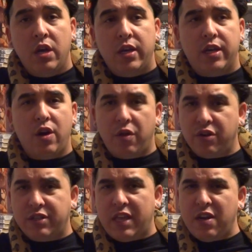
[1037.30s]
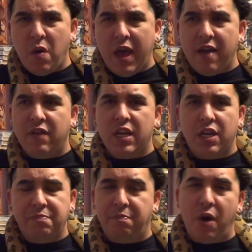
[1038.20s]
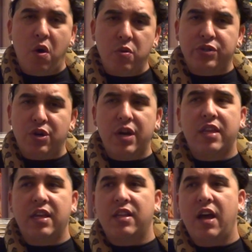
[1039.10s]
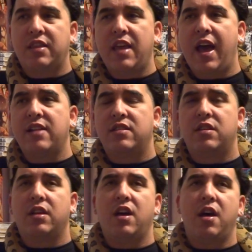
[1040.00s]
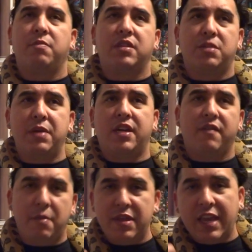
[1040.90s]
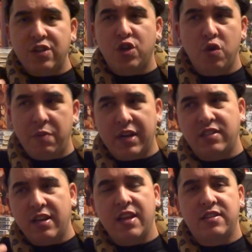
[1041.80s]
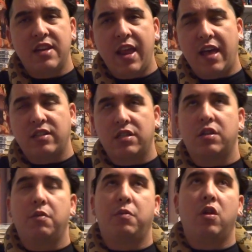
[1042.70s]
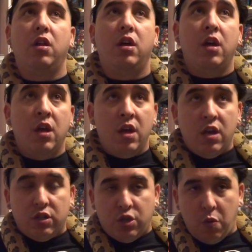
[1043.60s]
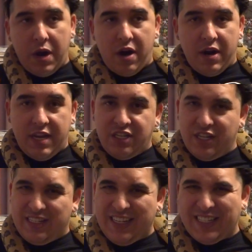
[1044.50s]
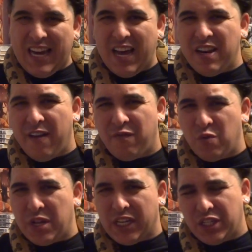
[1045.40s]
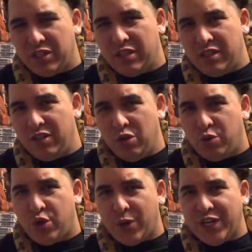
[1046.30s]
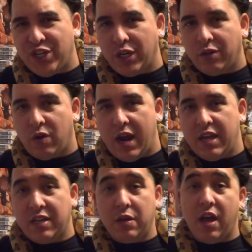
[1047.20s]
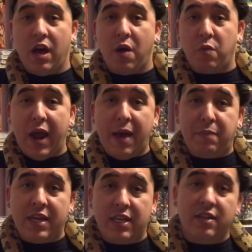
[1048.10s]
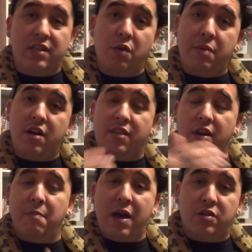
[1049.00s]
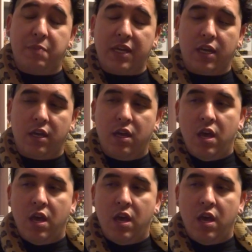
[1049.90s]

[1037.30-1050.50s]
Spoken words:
They don't have any bones or anything like that to speak of. I mean, they do, but it's negligible to where it's not enough really nutrition, right? A rat pinky is still better than a mouse pinky.